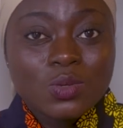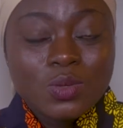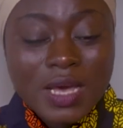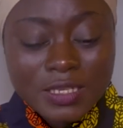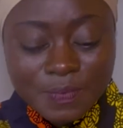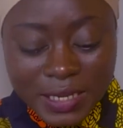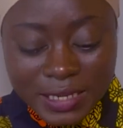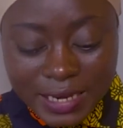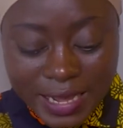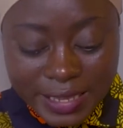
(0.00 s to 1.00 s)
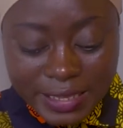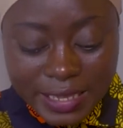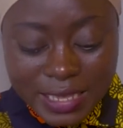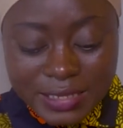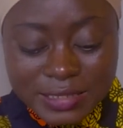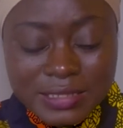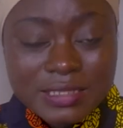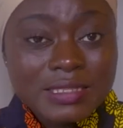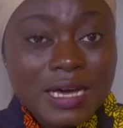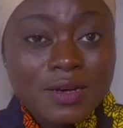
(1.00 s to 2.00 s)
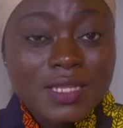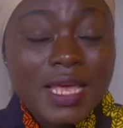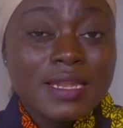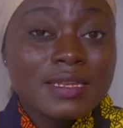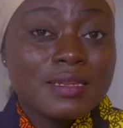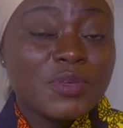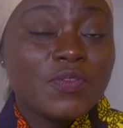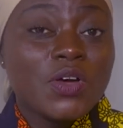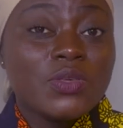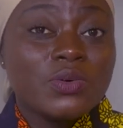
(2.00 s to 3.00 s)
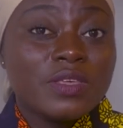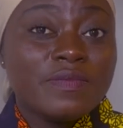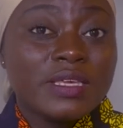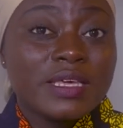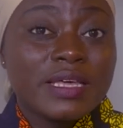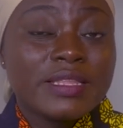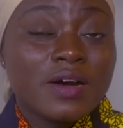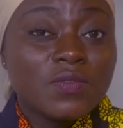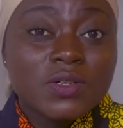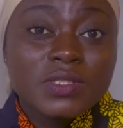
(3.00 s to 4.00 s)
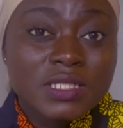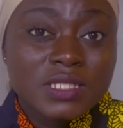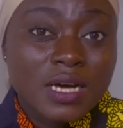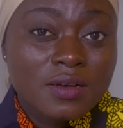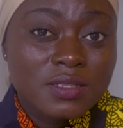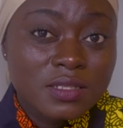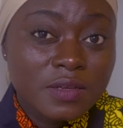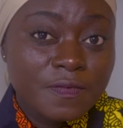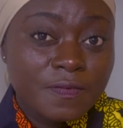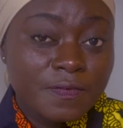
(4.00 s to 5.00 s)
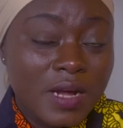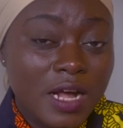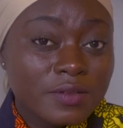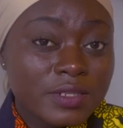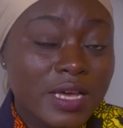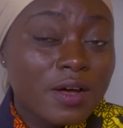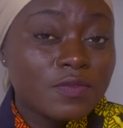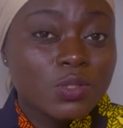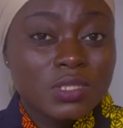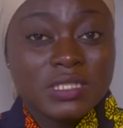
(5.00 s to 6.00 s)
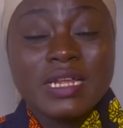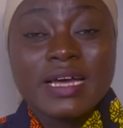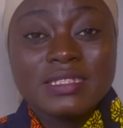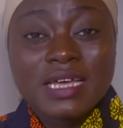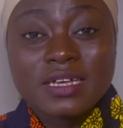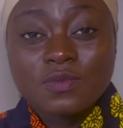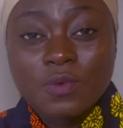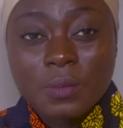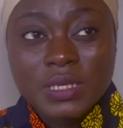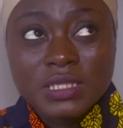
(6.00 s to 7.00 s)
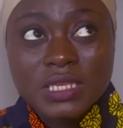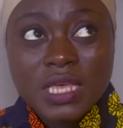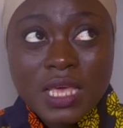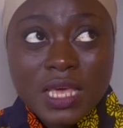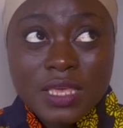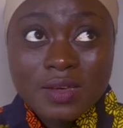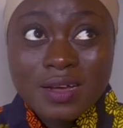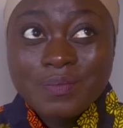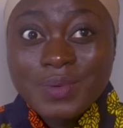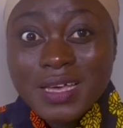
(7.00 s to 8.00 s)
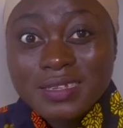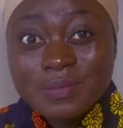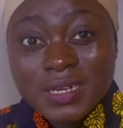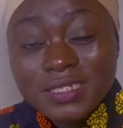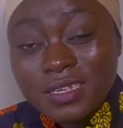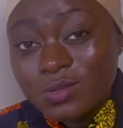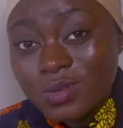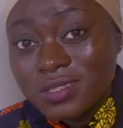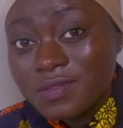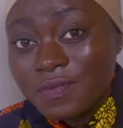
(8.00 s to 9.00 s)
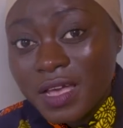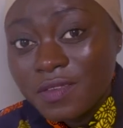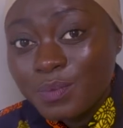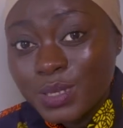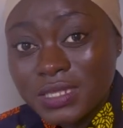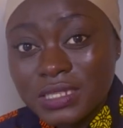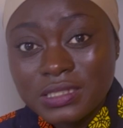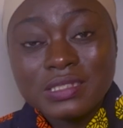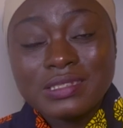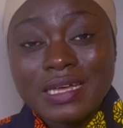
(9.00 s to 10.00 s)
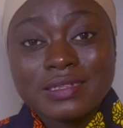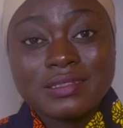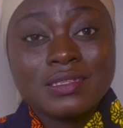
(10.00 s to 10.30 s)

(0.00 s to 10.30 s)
So you are spending like six thousand, and before you even get that fourteen thousand, they have they have to deduct tax from it, and you can pay as much as twenty-five percent tax.